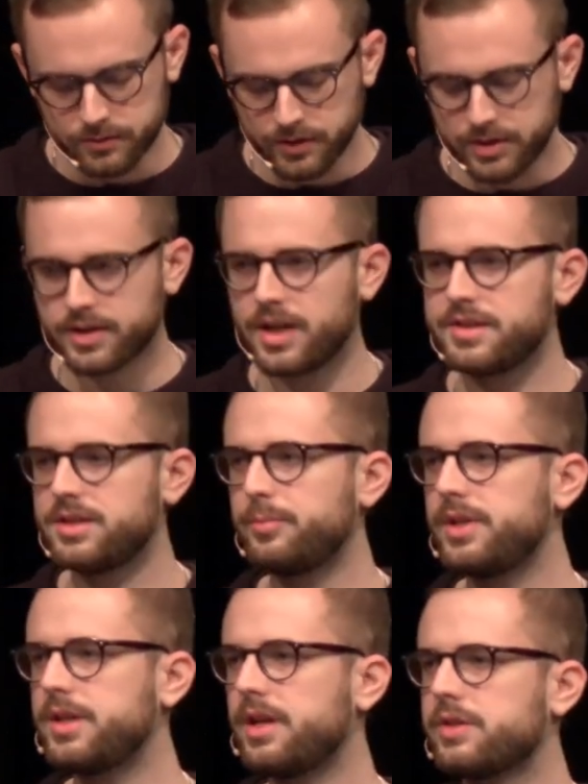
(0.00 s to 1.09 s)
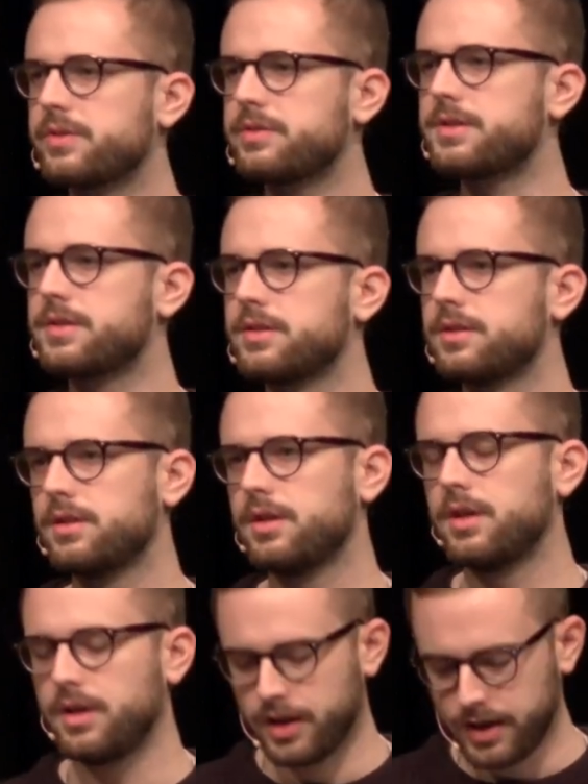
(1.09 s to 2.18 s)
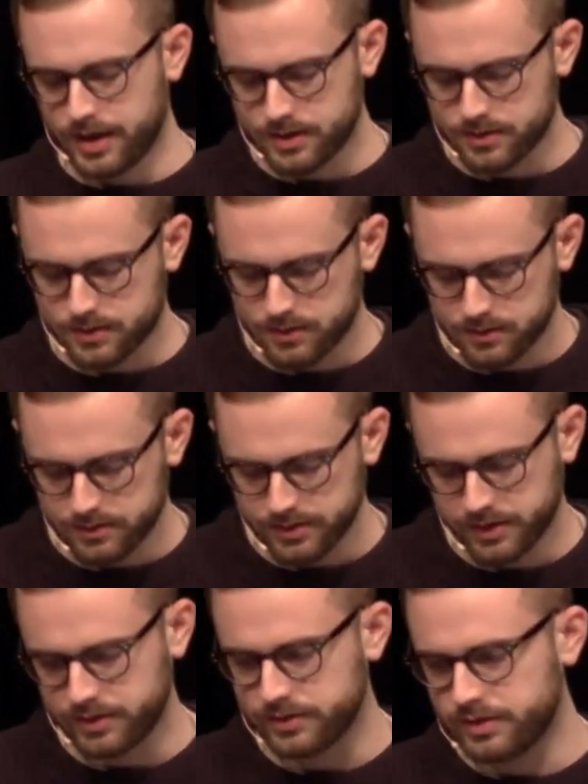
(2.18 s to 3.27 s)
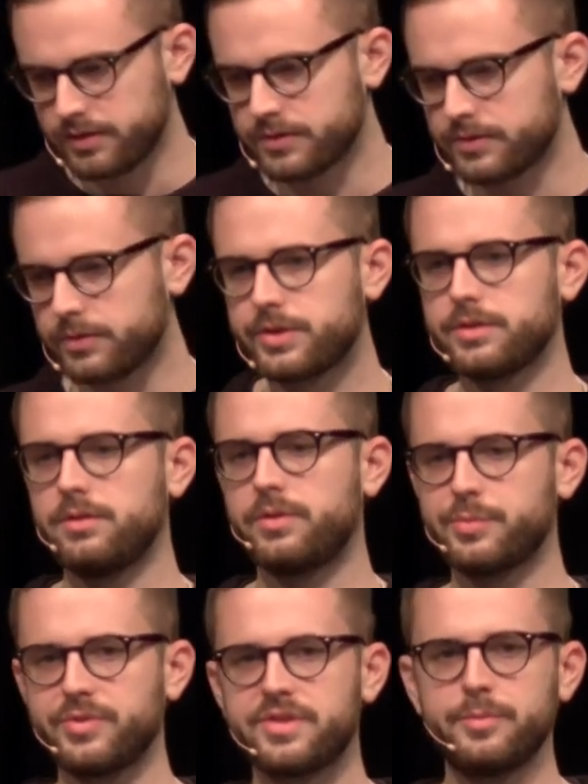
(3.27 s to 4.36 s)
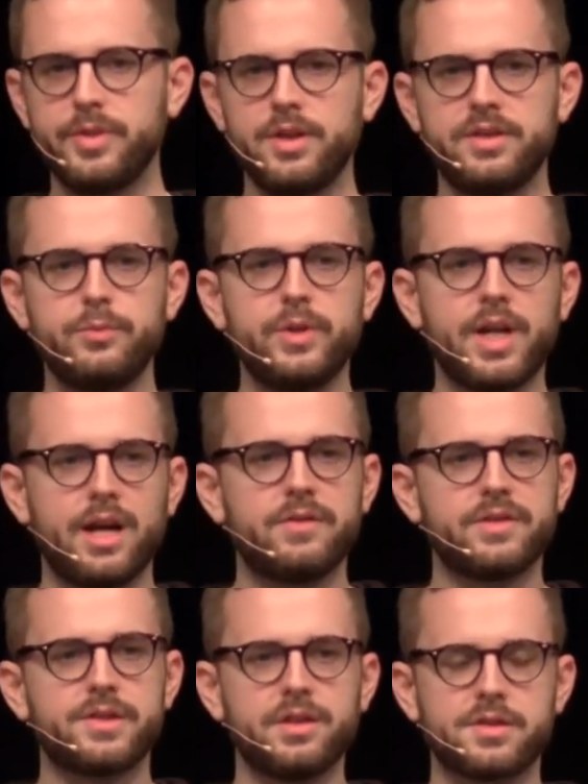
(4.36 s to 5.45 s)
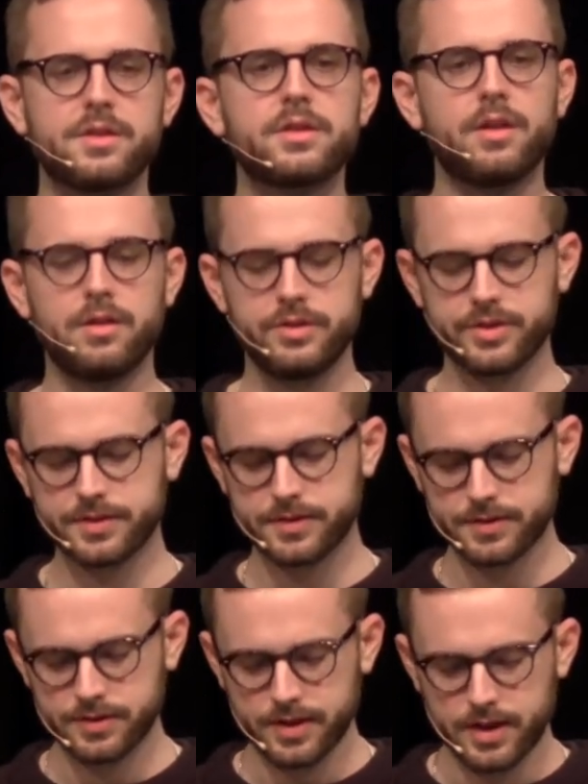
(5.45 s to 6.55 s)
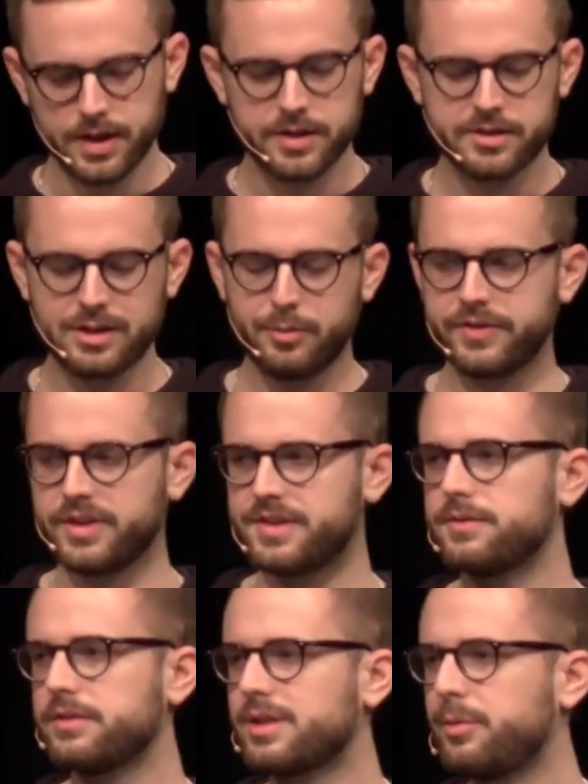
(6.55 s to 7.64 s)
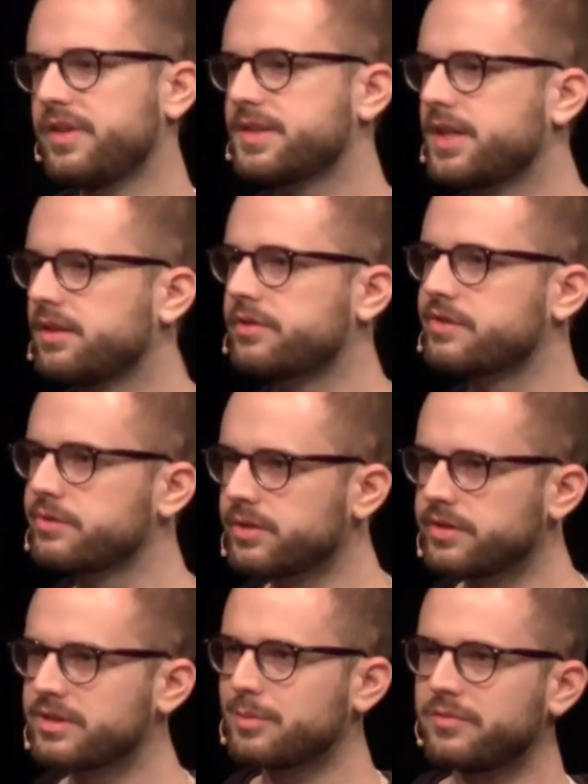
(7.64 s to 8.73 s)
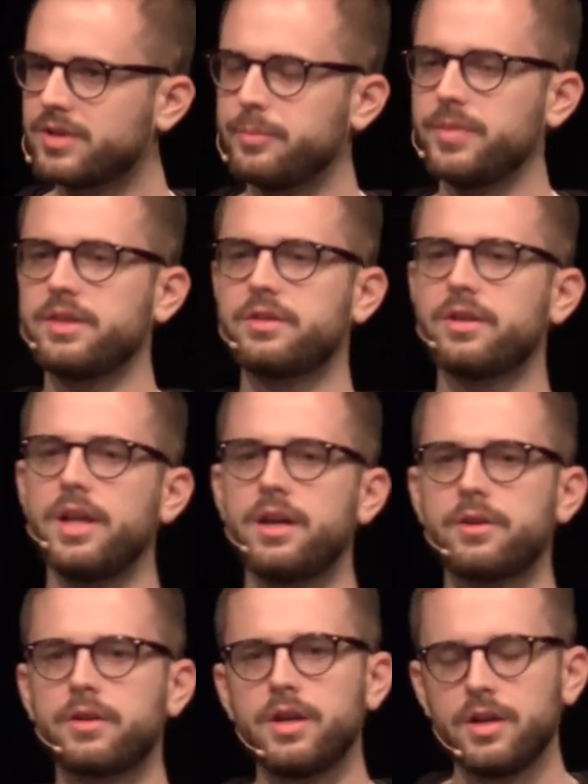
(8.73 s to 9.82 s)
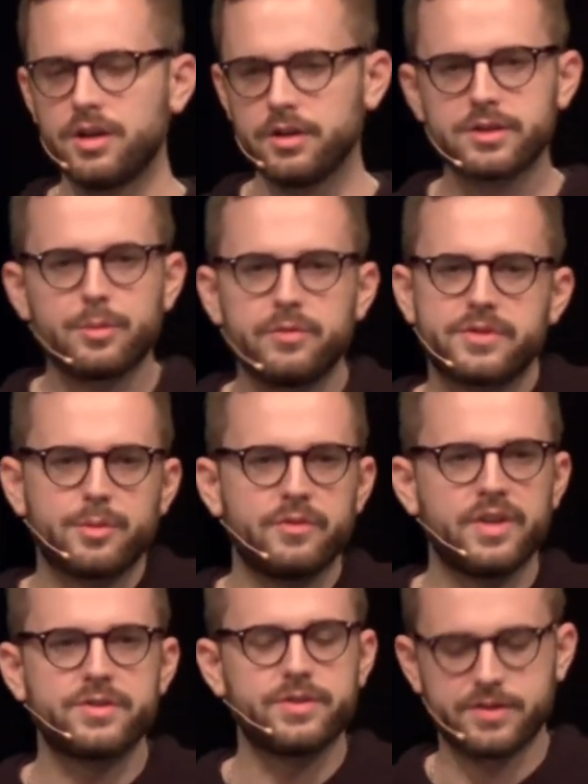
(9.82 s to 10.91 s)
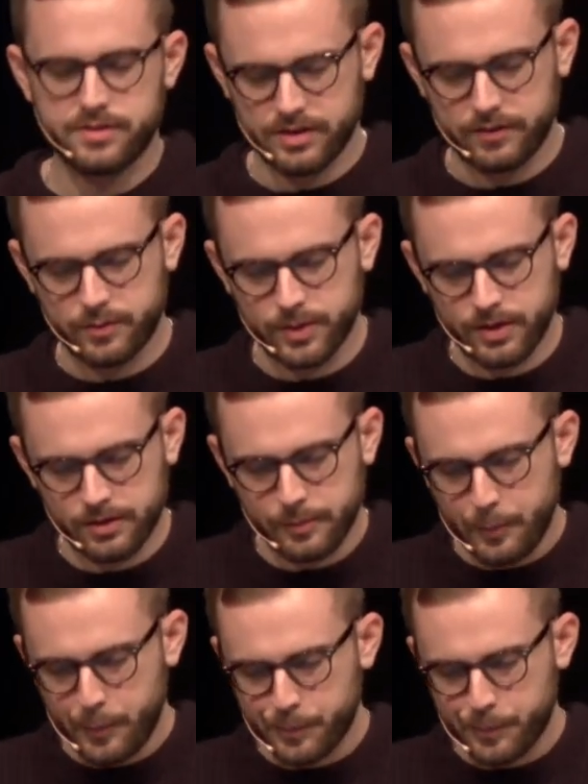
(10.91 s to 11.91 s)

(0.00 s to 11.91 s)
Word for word: to recognize the implications and the social responsibility we have as technologists. And some of us get there sooner, some of them get there later, some of us just never will.